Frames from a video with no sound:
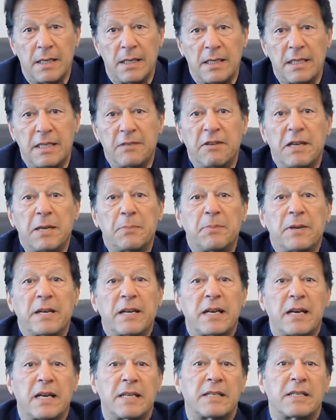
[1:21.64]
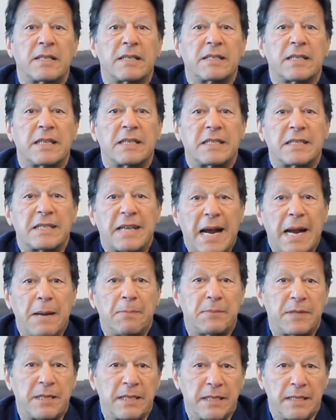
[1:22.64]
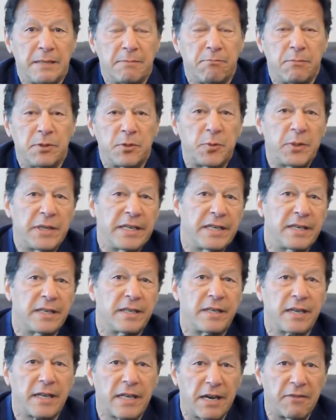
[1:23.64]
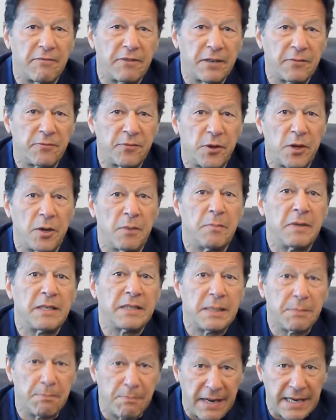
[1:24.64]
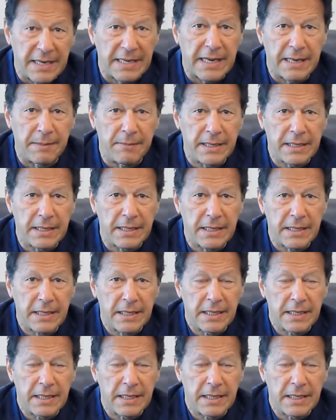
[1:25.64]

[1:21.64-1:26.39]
Developing countries are trapped between recovering from the pandemic